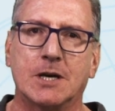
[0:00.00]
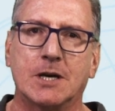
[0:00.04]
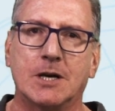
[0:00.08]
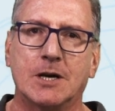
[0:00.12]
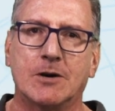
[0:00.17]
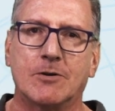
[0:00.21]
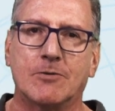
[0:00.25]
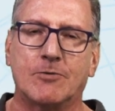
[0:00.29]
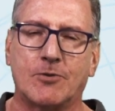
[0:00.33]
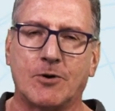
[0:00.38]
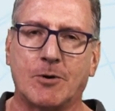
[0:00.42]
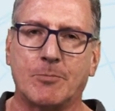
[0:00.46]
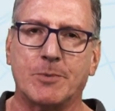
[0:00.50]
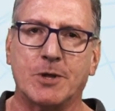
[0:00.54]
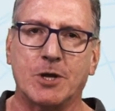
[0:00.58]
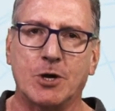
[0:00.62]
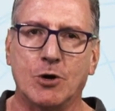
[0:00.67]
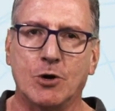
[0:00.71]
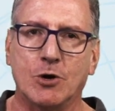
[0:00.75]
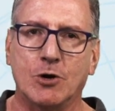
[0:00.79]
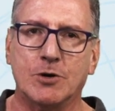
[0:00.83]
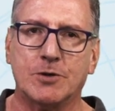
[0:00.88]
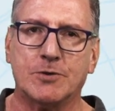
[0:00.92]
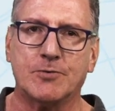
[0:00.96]
from the
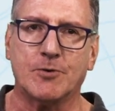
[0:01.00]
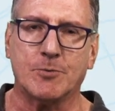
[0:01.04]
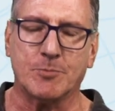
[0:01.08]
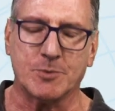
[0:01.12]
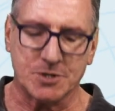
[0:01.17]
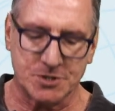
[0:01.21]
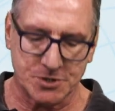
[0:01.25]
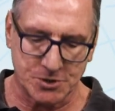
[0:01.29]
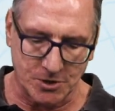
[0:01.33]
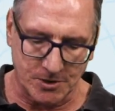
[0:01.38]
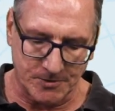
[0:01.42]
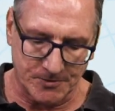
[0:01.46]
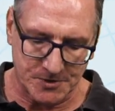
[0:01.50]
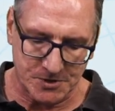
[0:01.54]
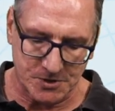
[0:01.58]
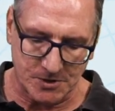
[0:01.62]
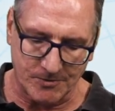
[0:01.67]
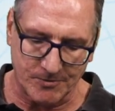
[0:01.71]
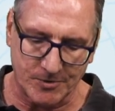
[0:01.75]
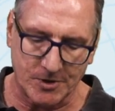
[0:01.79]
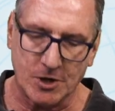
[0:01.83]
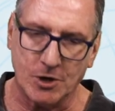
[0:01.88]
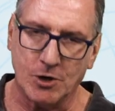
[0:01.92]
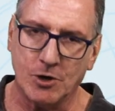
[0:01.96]
Earth, from the surface
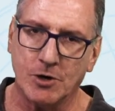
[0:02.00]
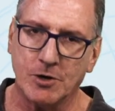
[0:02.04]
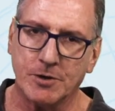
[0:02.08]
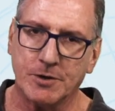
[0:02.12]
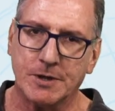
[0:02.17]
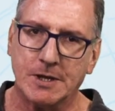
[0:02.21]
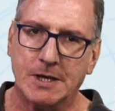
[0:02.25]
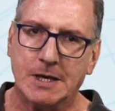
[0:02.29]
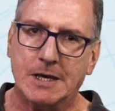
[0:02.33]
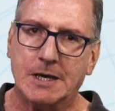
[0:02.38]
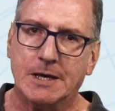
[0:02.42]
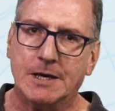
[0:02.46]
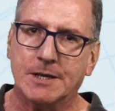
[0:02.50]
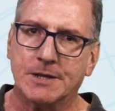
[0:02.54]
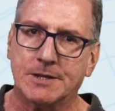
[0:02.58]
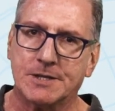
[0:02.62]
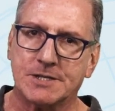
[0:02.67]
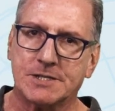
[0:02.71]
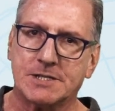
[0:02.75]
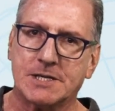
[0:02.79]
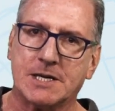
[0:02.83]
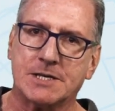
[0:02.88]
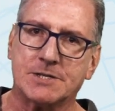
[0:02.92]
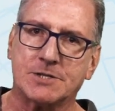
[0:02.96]
of the Earth.
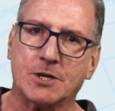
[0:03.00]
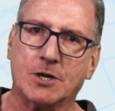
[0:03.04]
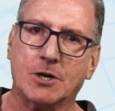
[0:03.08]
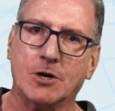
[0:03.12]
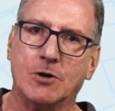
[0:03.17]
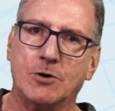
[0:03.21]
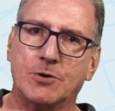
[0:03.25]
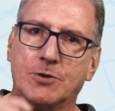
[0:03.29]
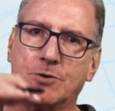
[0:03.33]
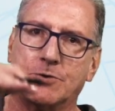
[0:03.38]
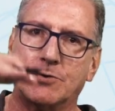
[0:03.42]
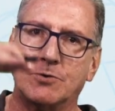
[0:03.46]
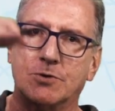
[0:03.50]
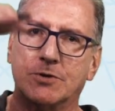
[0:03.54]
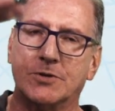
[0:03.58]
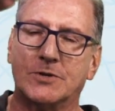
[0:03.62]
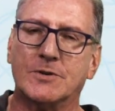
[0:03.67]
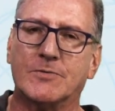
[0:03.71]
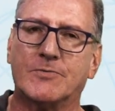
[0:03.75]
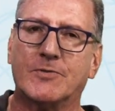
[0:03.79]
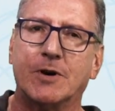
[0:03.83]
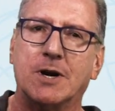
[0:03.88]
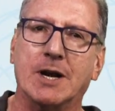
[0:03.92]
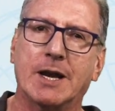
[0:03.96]
This has to go through the
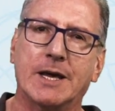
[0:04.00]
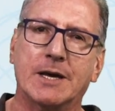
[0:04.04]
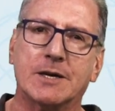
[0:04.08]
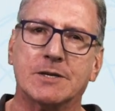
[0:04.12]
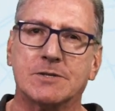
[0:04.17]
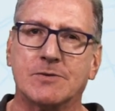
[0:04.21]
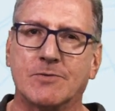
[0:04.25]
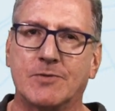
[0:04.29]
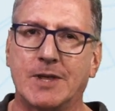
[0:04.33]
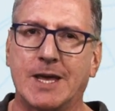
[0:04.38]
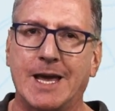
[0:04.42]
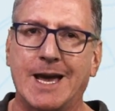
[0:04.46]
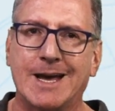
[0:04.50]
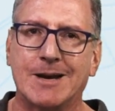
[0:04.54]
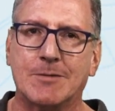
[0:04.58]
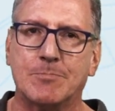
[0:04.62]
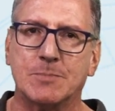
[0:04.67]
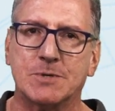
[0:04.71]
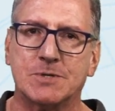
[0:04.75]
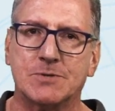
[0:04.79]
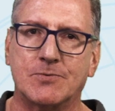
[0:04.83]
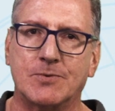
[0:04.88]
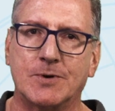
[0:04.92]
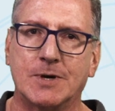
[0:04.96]
different layers of the
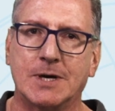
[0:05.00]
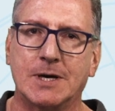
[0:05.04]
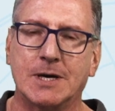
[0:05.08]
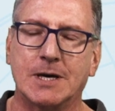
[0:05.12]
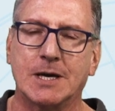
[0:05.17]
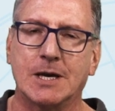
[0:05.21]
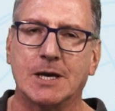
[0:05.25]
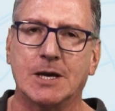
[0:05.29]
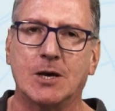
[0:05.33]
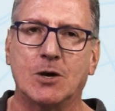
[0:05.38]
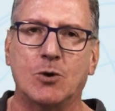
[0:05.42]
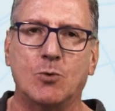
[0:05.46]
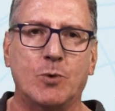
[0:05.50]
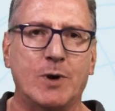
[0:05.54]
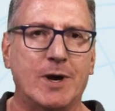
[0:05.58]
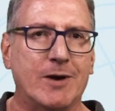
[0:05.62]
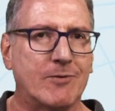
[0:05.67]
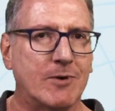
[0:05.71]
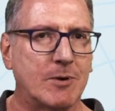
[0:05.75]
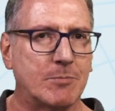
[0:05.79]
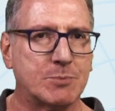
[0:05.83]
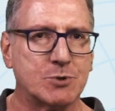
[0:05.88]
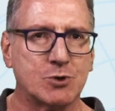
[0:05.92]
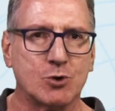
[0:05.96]
atmosphere. We have
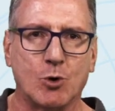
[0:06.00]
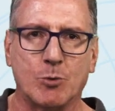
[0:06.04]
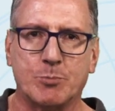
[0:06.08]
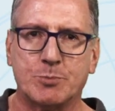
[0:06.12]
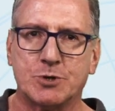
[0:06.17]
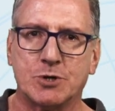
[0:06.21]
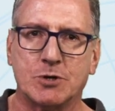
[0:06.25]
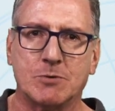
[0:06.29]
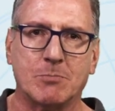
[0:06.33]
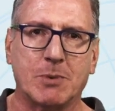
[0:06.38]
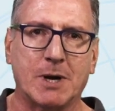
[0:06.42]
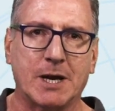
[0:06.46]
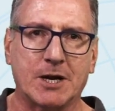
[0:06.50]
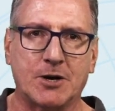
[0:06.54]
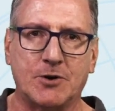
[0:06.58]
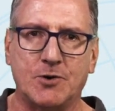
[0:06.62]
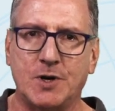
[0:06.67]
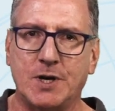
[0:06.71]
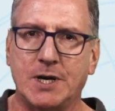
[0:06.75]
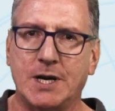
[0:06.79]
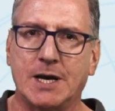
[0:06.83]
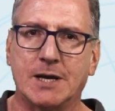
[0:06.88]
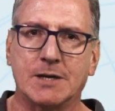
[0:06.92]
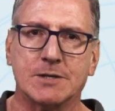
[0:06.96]
absorption by
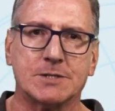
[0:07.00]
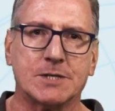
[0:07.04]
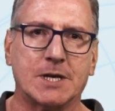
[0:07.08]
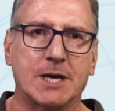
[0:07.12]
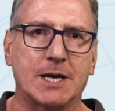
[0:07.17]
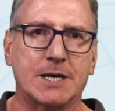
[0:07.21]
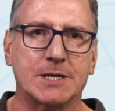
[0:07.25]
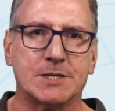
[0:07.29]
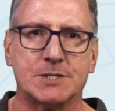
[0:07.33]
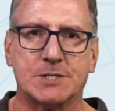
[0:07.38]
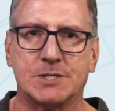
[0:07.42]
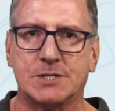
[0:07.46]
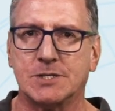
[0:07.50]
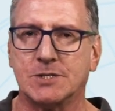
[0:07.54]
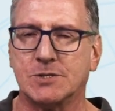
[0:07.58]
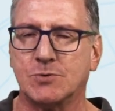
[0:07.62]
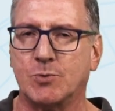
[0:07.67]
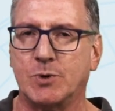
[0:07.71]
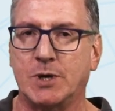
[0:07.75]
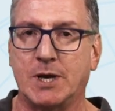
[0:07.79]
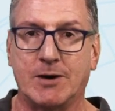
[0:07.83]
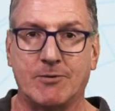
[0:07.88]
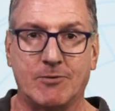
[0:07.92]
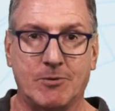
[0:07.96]
greenhouse gases.
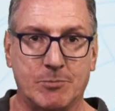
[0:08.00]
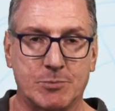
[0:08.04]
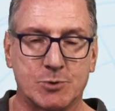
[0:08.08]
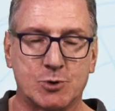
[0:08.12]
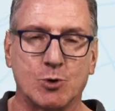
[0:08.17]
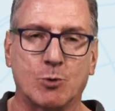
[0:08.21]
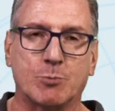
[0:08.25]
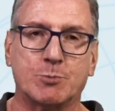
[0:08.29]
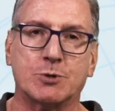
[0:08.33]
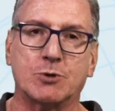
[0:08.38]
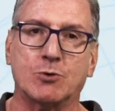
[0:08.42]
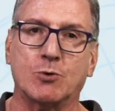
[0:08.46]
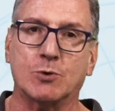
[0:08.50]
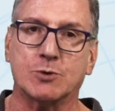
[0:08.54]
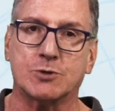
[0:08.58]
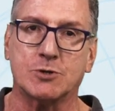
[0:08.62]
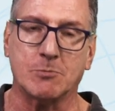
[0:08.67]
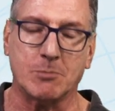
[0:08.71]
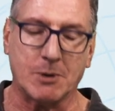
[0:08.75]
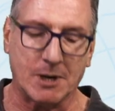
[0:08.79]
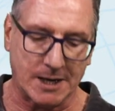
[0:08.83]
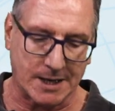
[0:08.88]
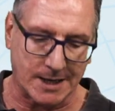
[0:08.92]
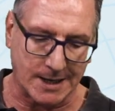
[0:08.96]
We have absorption also
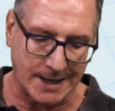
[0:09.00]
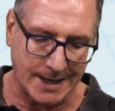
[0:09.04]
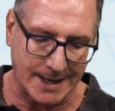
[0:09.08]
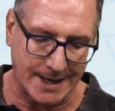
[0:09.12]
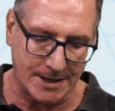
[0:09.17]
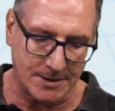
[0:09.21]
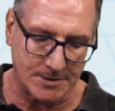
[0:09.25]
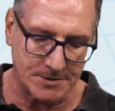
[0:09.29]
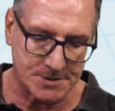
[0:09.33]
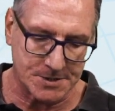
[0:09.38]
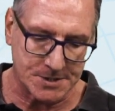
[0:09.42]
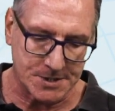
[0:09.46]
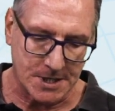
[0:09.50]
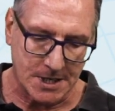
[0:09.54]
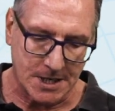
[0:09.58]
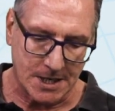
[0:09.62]
by clouds.